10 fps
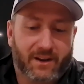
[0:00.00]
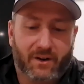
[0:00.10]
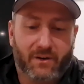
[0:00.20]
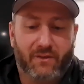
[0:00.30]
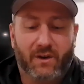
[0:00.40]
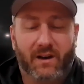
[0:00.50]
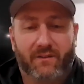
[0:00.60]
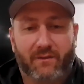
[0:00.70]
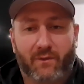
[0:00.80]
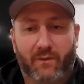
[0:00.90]
if you get
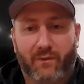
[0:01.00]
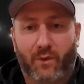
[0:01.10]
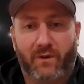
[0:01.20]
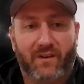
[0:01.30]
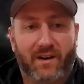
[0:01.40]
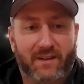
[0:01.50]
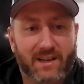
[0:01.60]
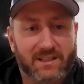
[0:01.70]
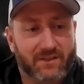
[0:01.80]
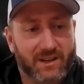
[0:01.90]
a 4 or 5
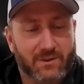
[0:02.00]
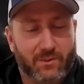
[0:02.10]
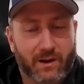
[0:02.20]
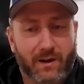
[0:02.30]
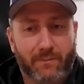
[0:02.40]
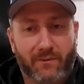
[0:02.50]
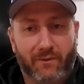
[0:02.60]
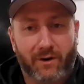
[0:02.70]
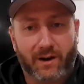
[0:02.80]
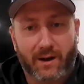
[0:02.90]
days of east wind
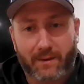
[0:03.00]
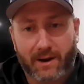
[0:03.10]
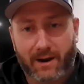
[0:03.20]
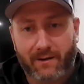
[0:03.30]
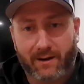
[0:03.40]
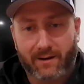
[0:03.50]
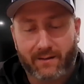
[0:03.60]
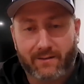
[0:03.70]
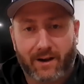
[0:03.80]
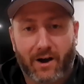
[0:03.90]
before you're coming down here
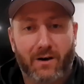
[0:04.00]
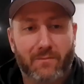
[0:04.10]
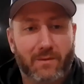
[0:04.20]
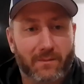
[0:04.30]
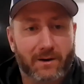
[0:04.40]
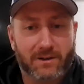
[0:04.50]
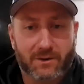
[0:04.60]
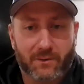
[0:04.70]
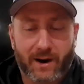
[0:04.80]
and 100 millimeters